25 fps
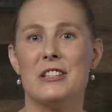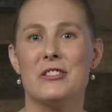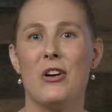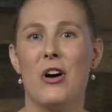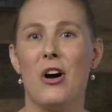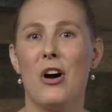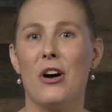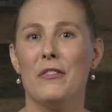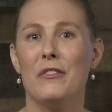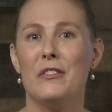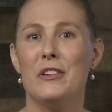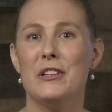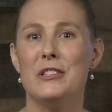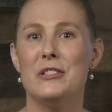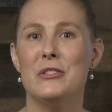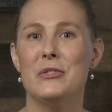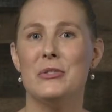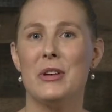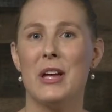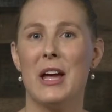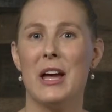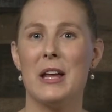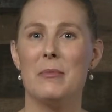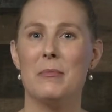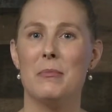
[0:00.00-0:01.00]
As often as
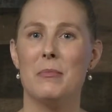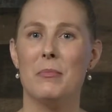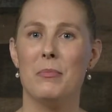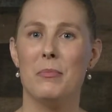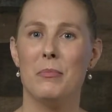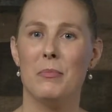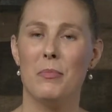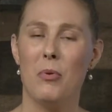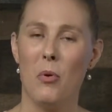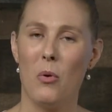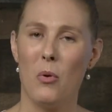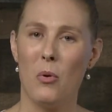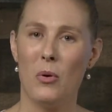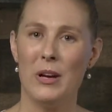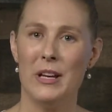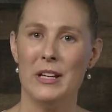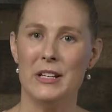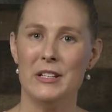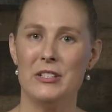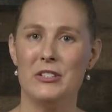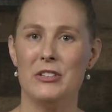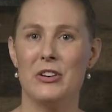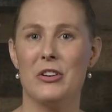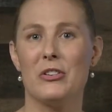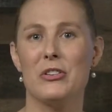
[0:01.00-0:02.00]
you can,
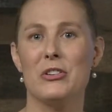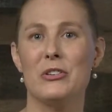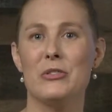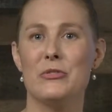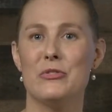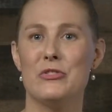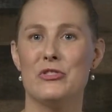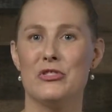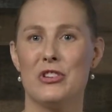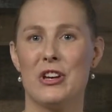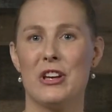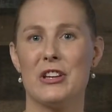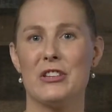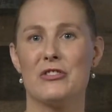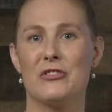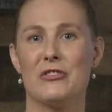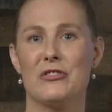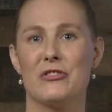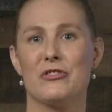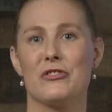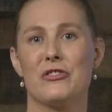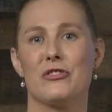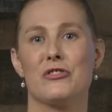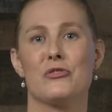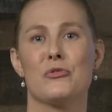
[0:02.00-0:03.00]
point or use
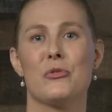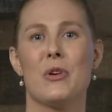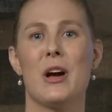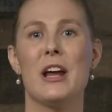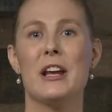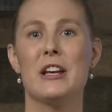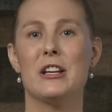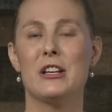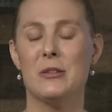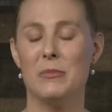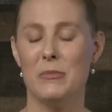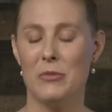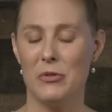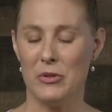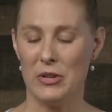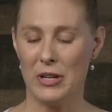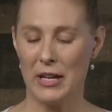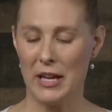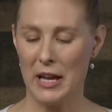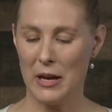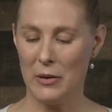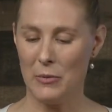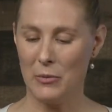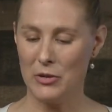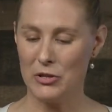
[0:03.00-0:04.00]
gestures to try to
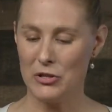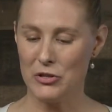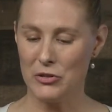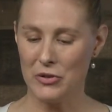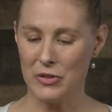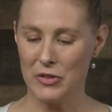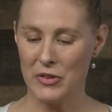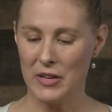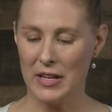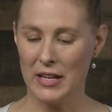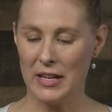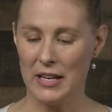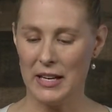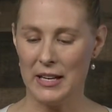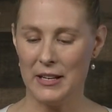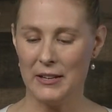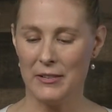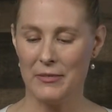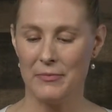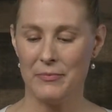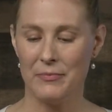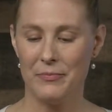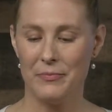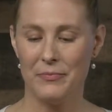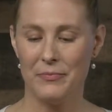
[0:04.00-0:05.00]
communicate what you're thinking.